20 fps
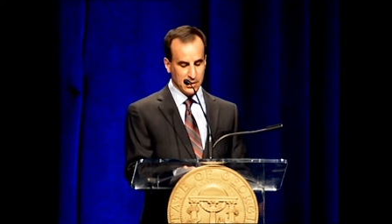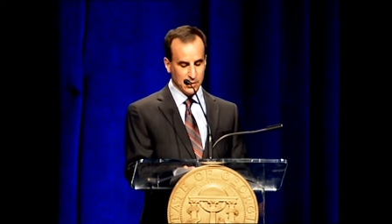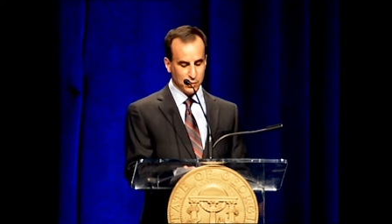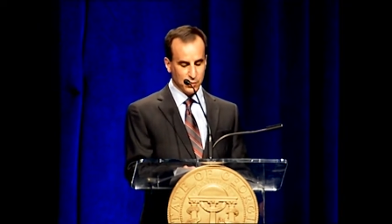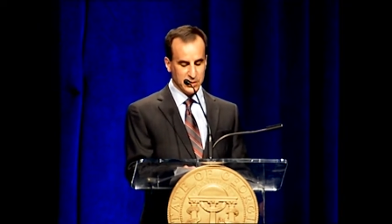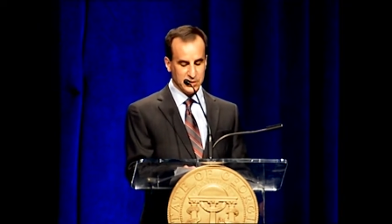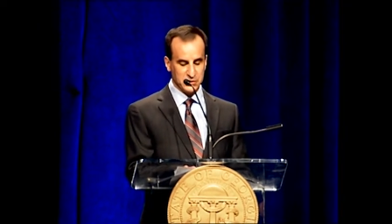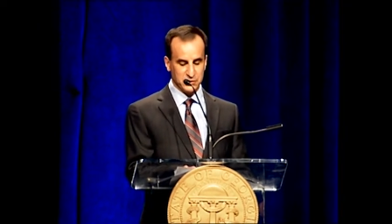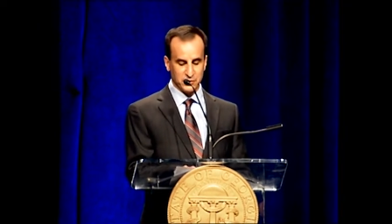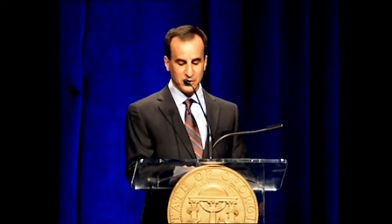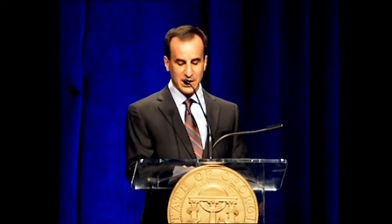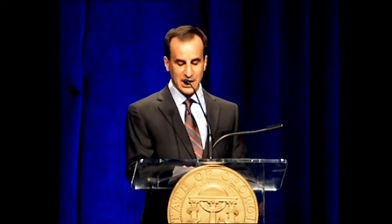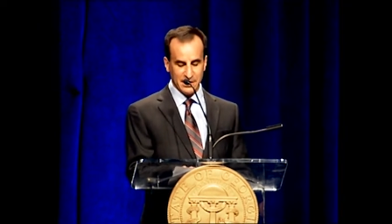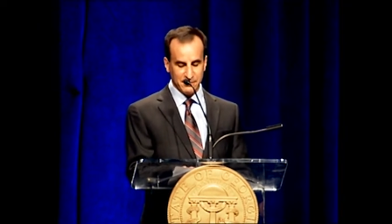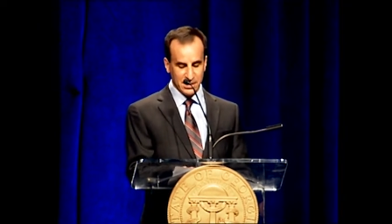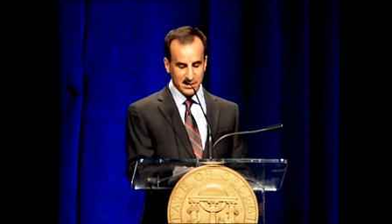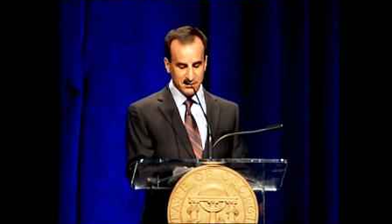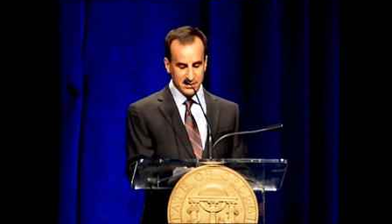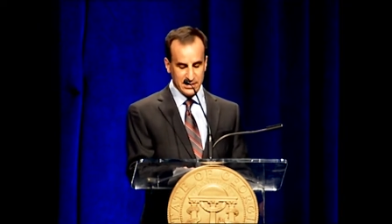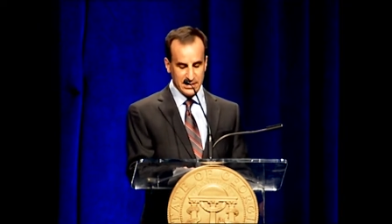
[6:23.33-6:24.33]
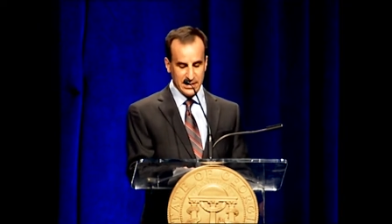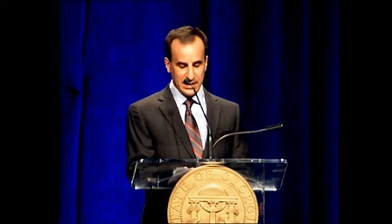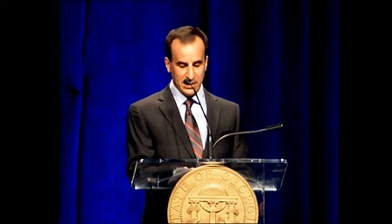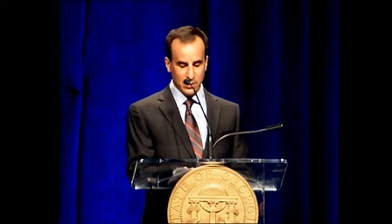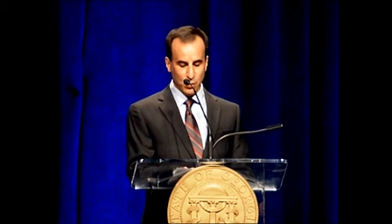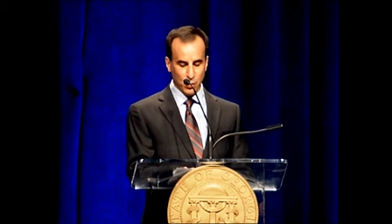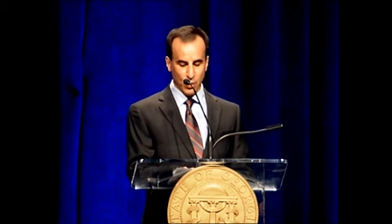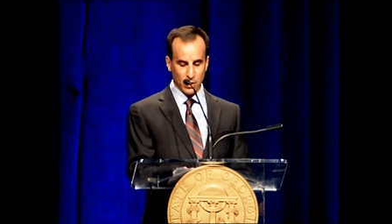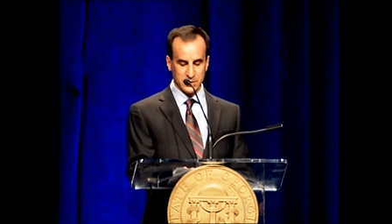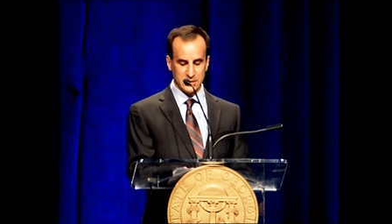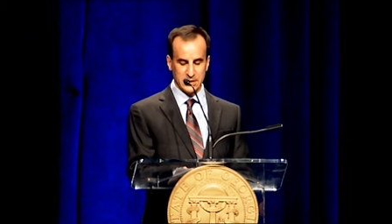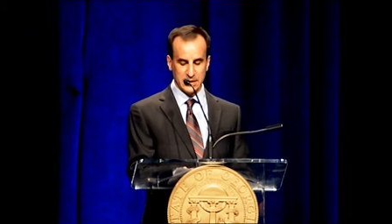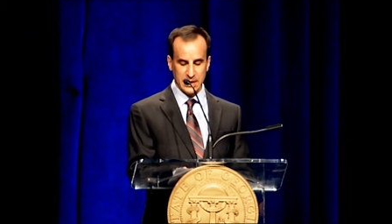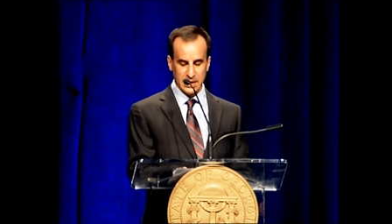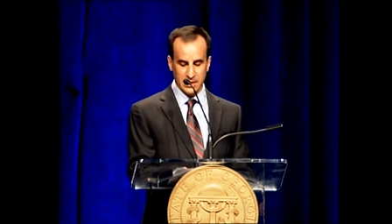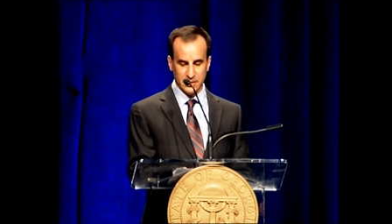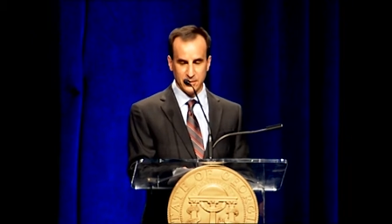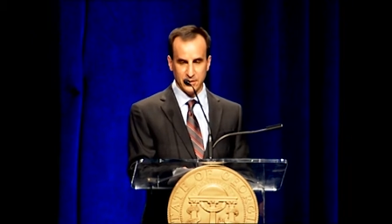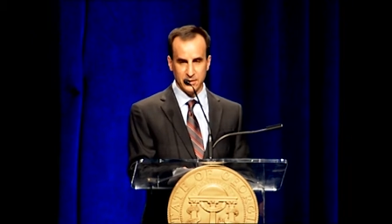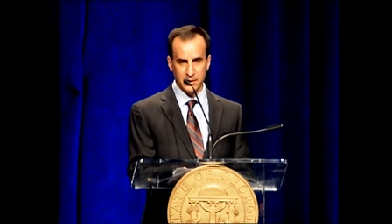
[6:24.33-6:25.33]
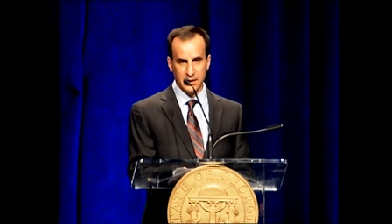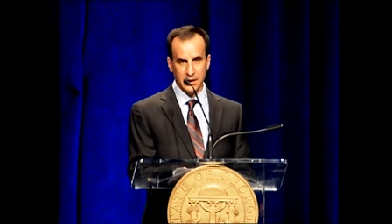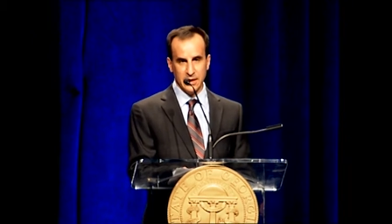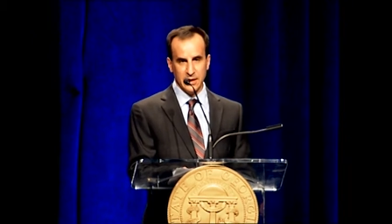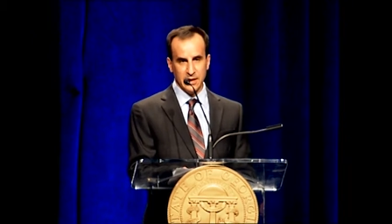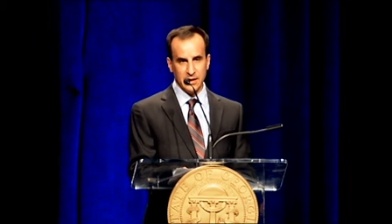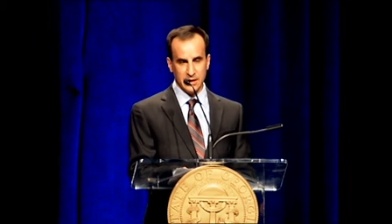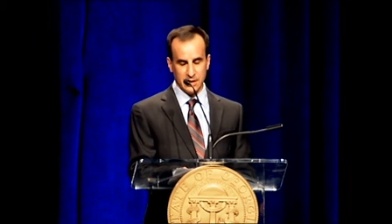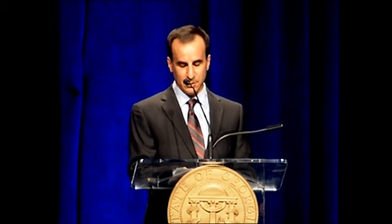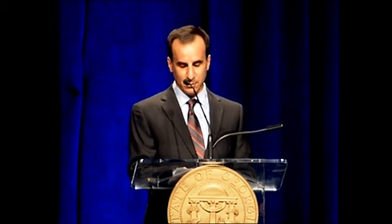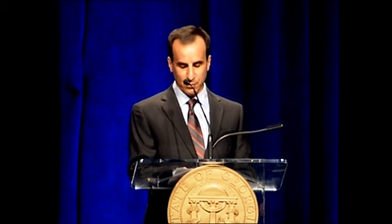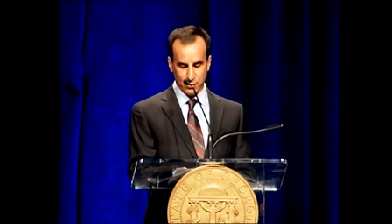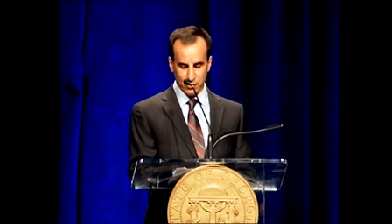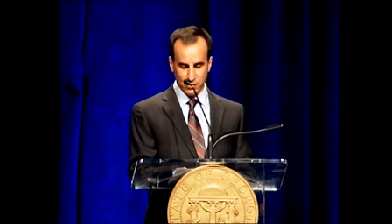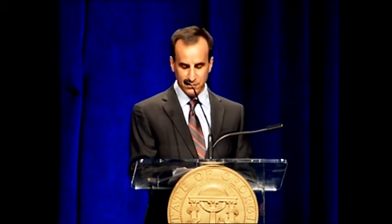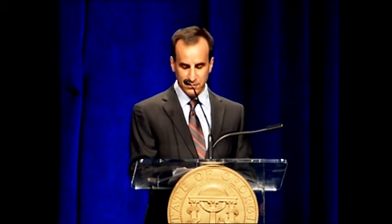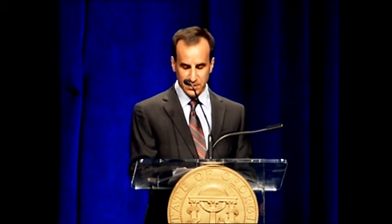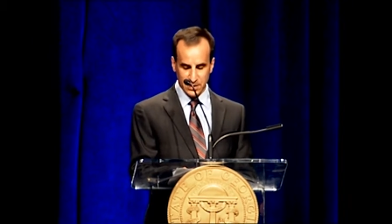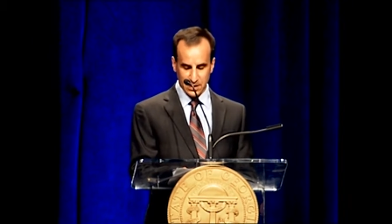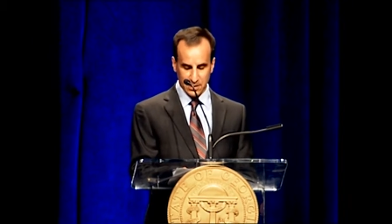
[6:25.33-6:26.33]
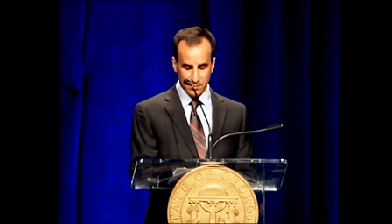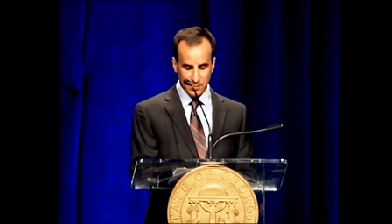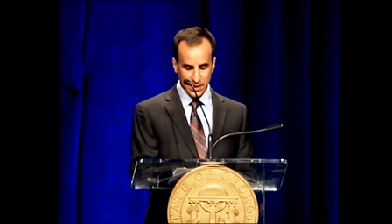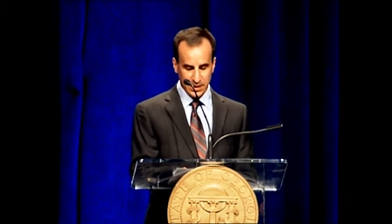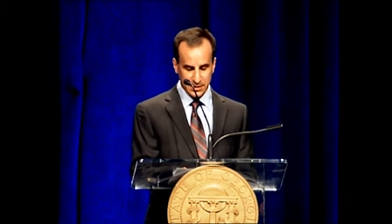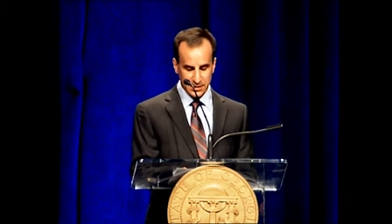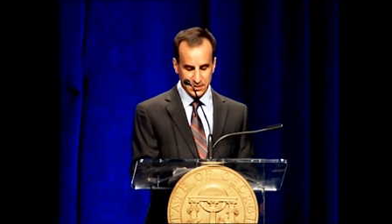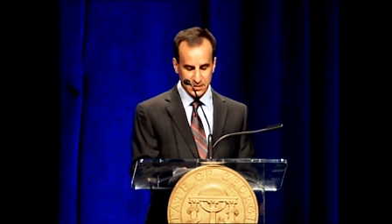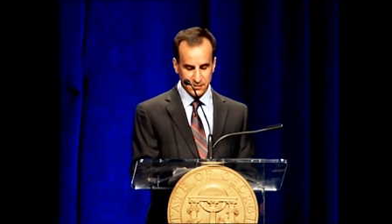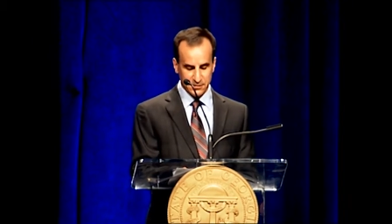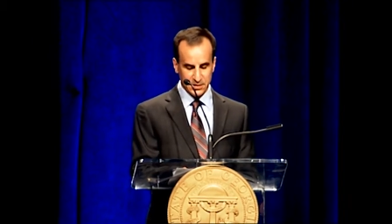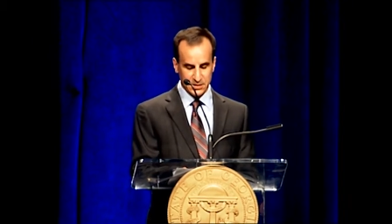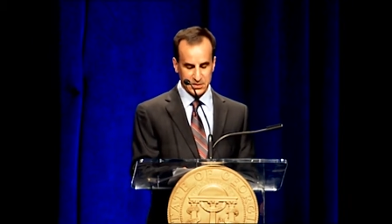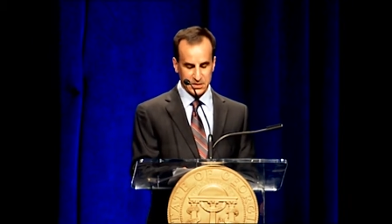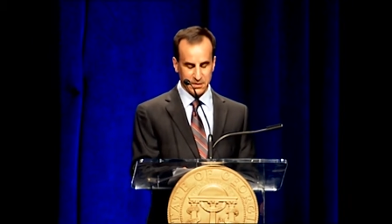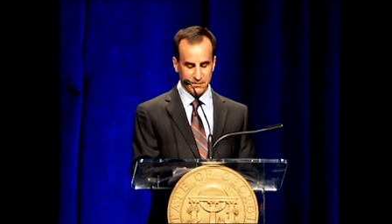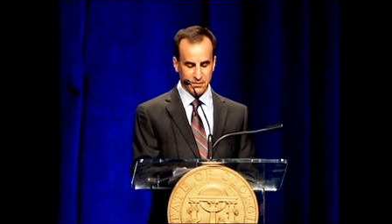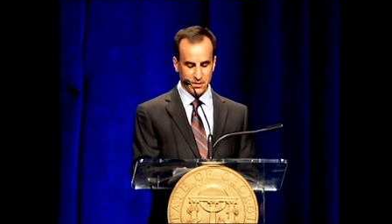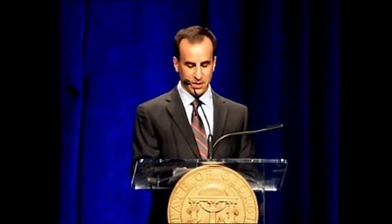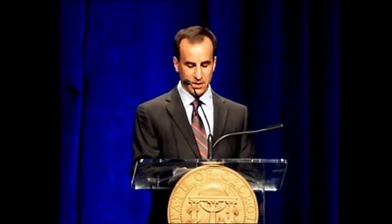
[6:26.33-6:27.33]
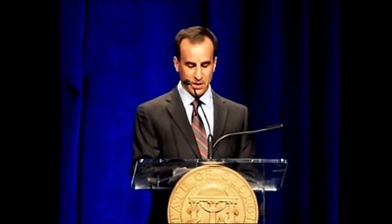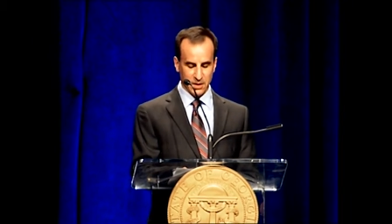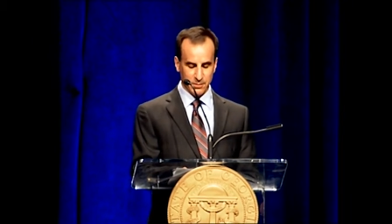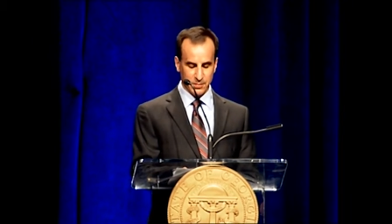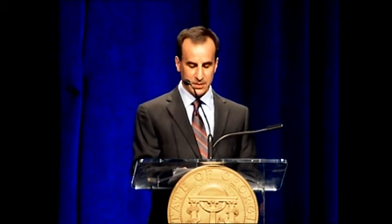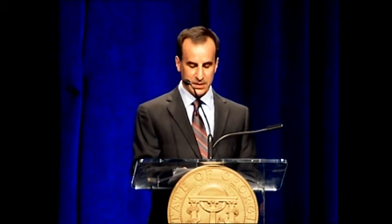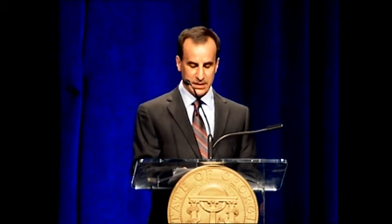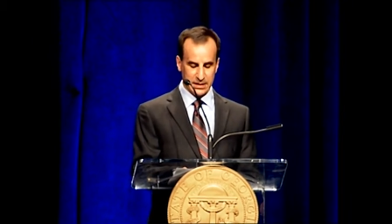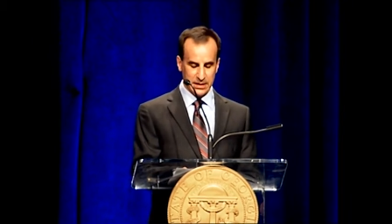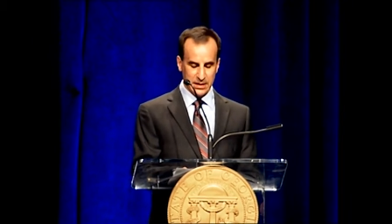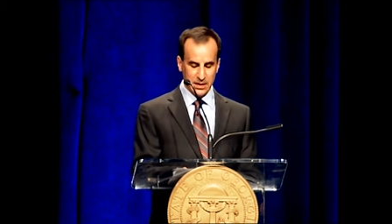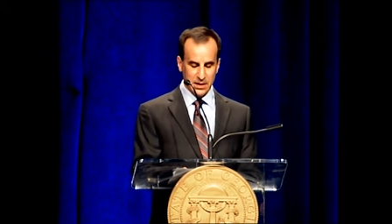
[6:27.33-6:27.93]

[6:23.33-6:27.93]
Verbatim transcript: We strive every day to work together and improve the competitiveness of our company.